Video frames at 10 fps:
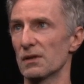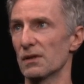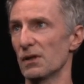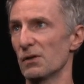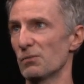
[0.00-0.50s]

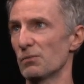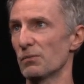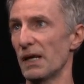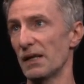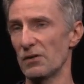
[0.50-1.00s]

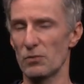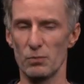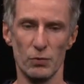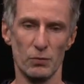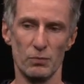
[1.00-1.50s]
and its
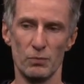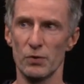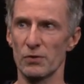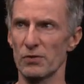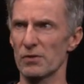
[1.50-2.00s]

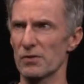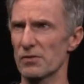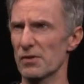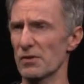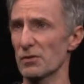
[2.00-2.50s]

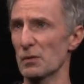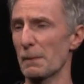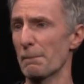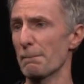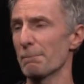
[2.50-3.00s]
position.
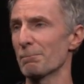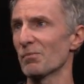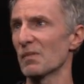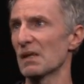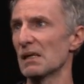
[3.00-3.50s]

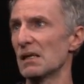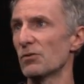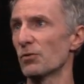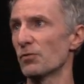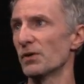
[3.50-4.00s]

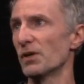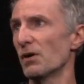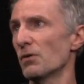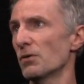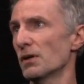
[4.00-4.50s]
So if we
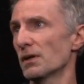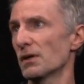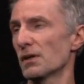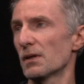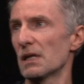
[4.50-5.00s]
know
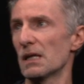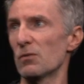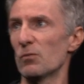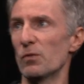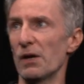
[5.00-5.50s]

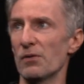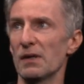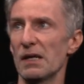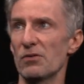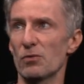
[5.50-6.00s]
where the
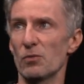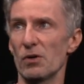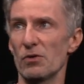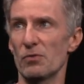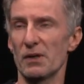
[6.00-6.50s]
laser
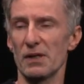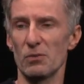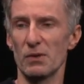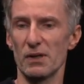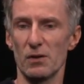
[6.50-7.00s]
was when it
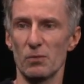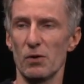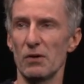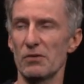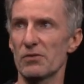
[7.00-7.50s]
emitted the
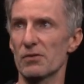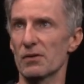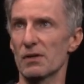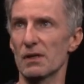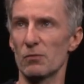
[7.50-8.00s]
pulse,
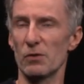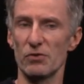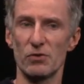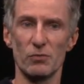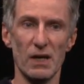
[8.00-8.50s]

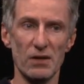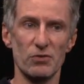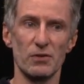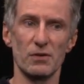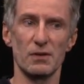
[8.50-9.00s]
which
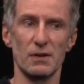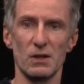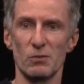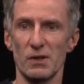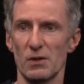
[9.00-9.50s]
direction it
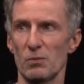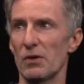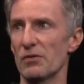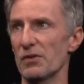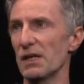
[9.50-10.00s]
emitted the
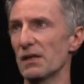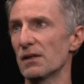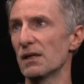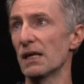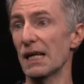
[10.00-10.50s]
pulse in,
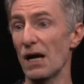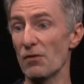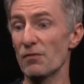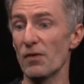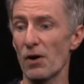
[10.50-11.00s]
and how
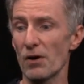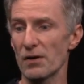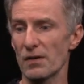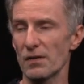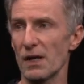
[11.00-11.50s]
far
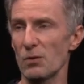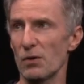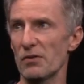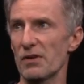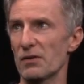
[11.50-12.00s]
that
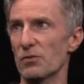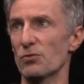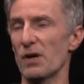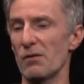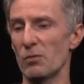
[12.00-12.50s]
pulse had to
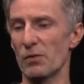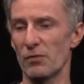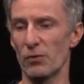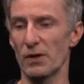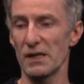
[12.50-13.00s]
travel
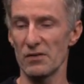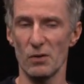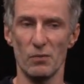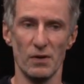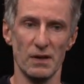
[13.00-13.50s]
before it hit
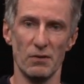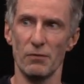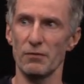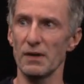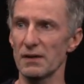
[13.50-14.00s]
something that
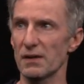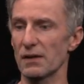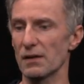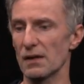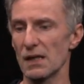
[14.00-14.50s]
reflected
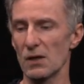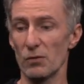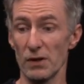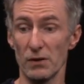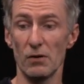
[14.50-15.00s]
it,
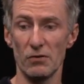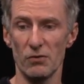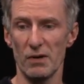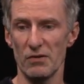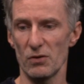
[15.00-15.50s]
we can
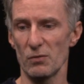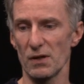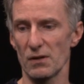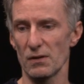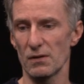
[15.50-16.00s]
also estimate